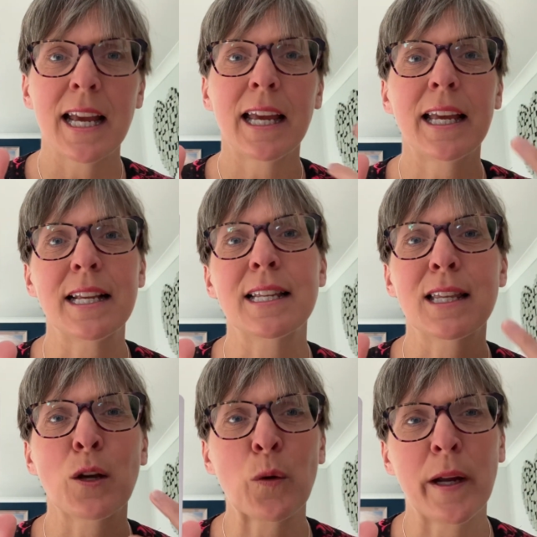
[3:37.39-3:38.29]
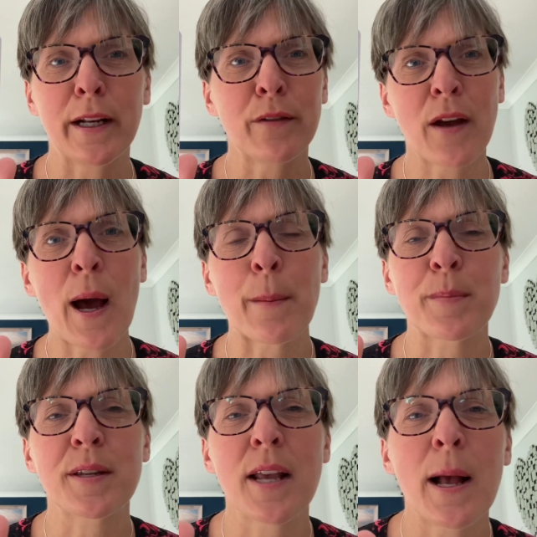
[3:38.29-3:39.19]
it is the Queen of
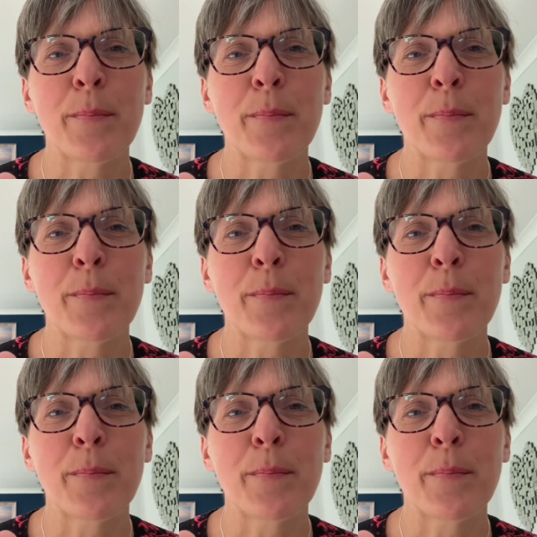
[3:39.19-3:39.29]
Cups.